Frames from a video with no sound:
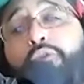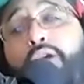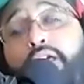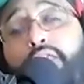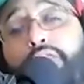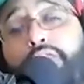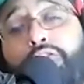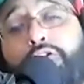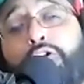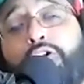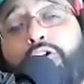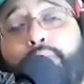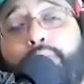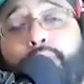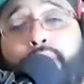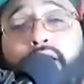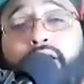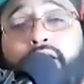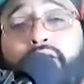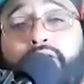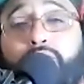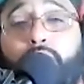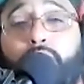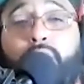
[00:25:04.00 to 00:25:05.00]
had thought
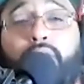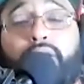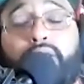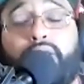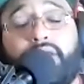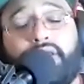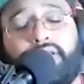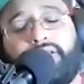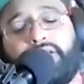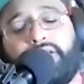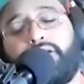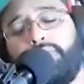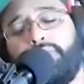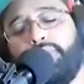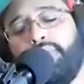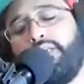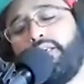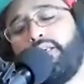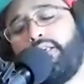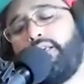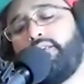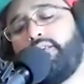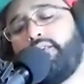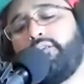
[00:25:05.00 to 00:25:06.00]
about it the way that the
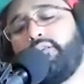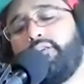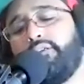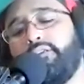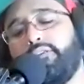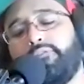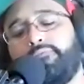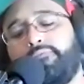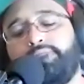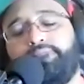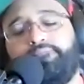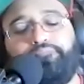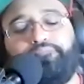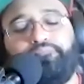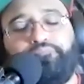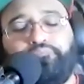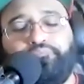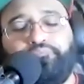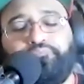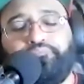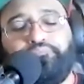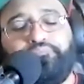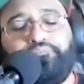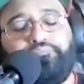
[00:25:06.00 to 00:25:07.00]
comedian did,
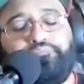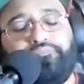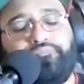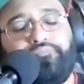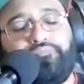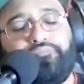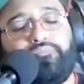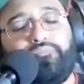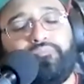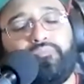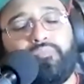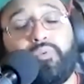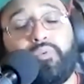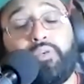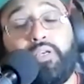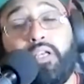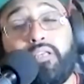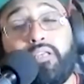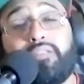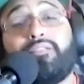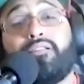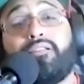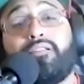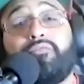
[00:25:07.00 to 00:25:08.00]

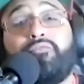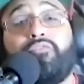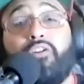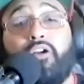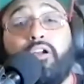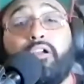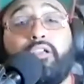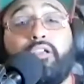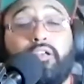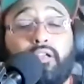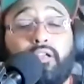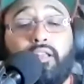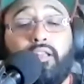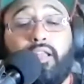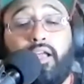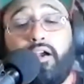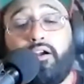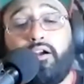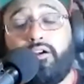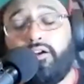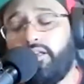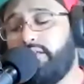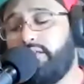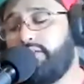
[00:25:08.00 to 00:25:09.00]
because it's fucking
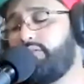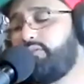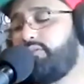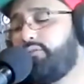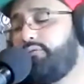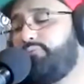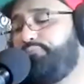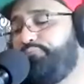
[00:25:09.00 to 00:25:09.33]
hilarious.